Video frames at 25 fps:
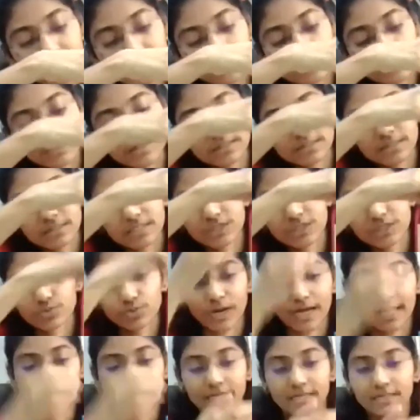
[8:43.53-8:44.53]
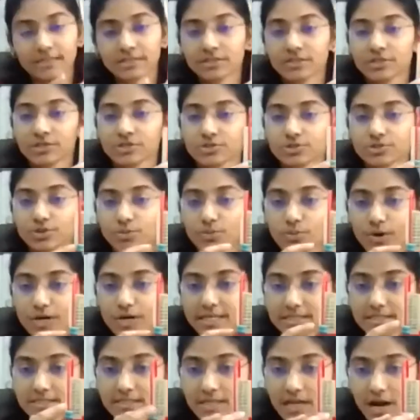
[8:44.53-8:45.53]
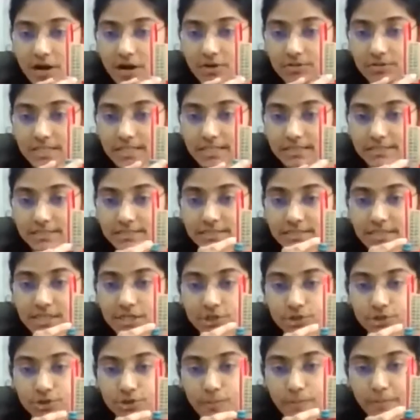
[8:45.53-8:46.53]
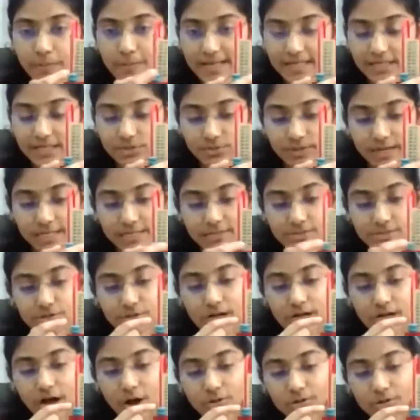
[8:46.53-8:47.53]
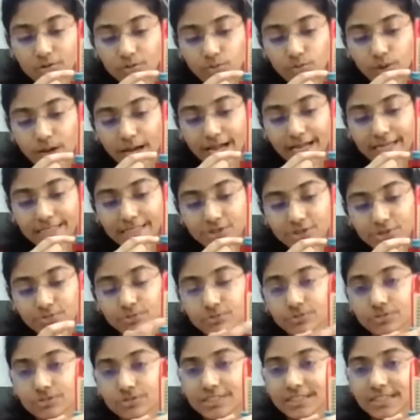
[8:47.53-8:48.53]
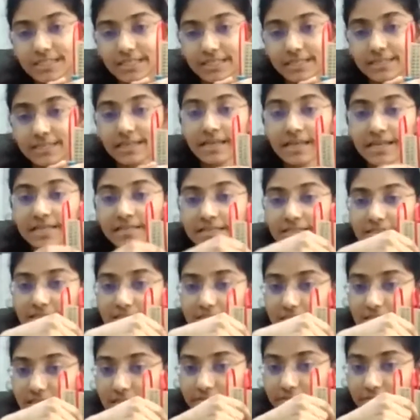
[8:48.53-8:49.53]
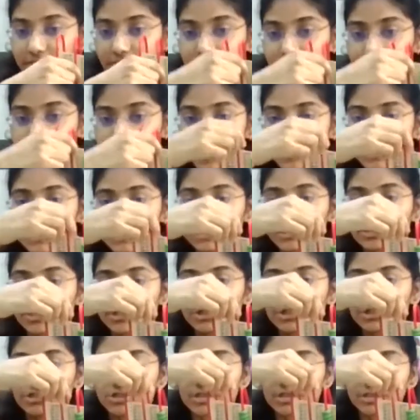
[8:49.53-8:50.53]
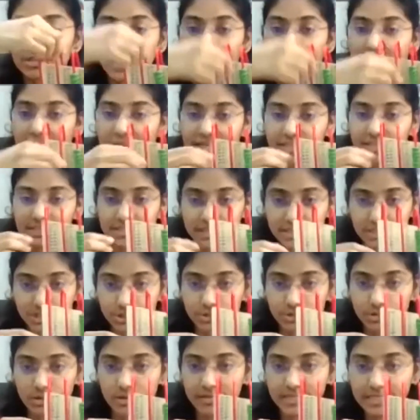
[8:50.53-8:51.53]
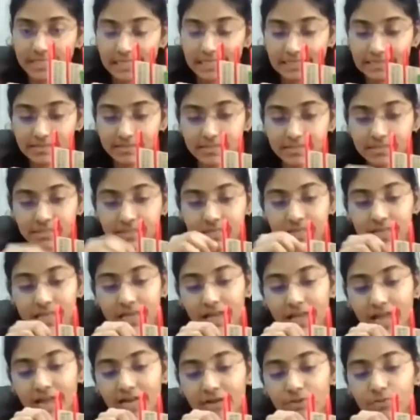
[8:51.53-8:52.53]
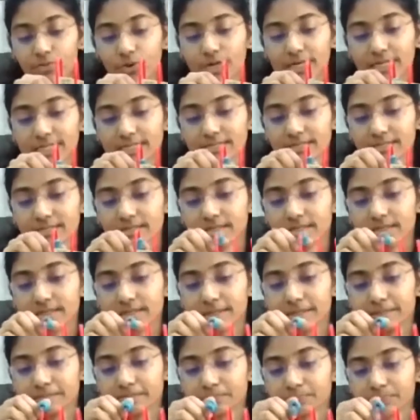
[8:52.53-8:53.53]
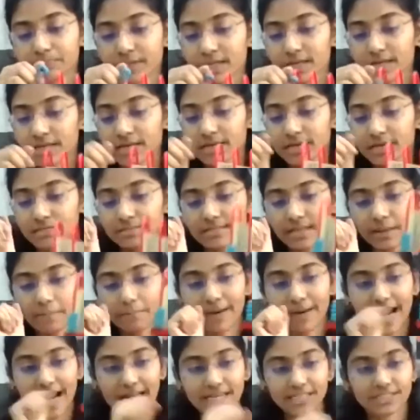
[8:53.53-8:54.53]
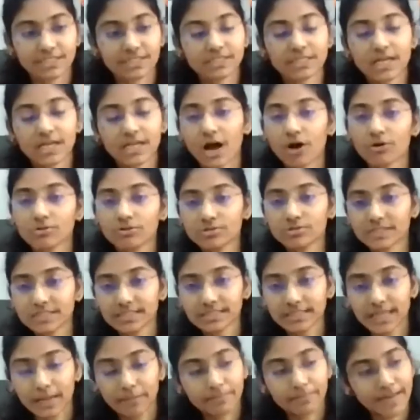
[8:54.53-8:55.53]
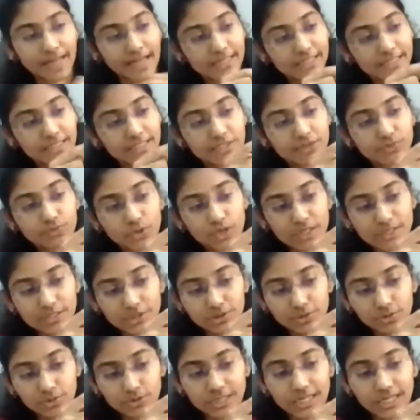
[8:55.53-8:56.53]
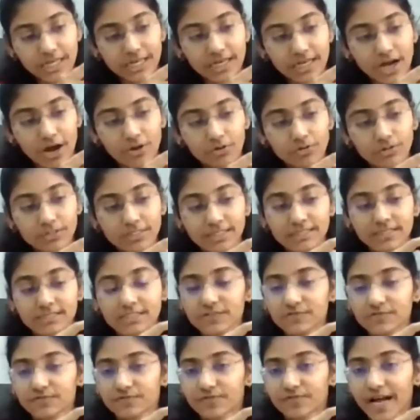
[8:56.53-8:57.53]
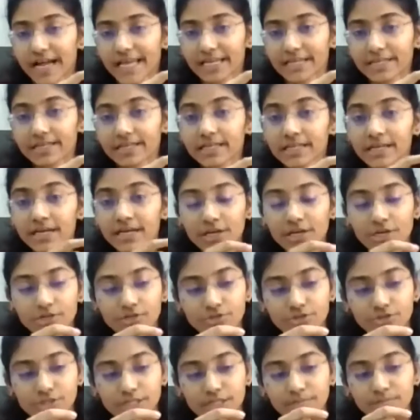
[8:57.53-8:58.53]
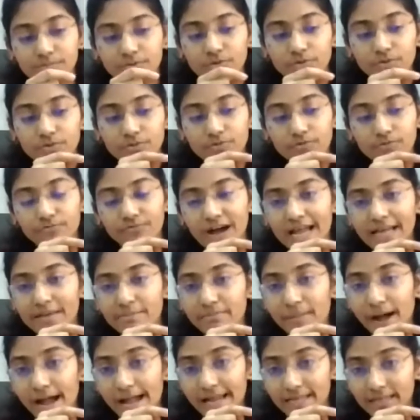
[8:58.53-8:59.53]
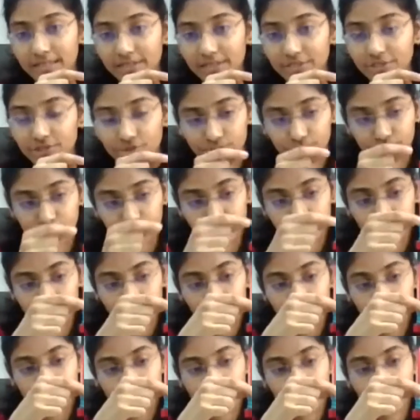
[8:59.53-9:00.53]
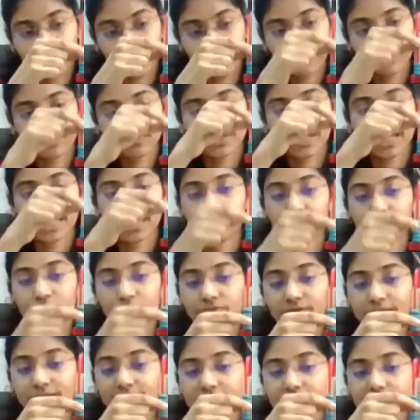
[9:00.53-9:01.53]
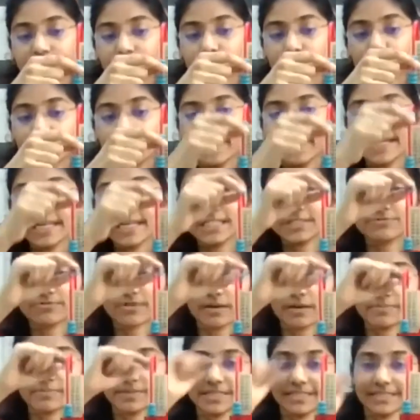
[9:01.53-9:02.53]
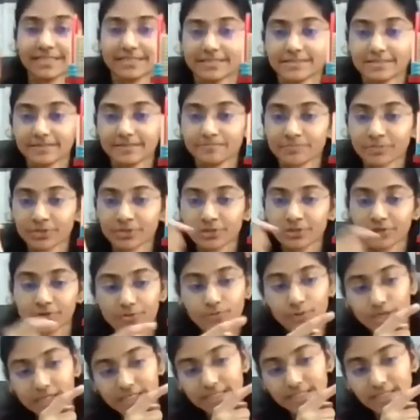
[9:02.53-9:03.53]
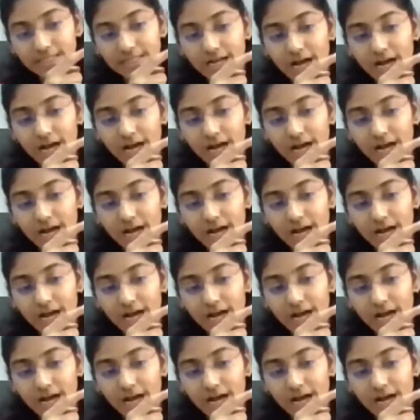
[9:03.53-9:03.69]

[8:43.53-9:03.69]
this is 1. So what is now this? 2 plus 1. So count 1, 2, 3. This is the way we can introduce additions to our kids. And what is subtractions? How to do subtractions? What is the total count? This is 5. To remove 5 minus 2. Okay, we are removing 2 beads from here. What is the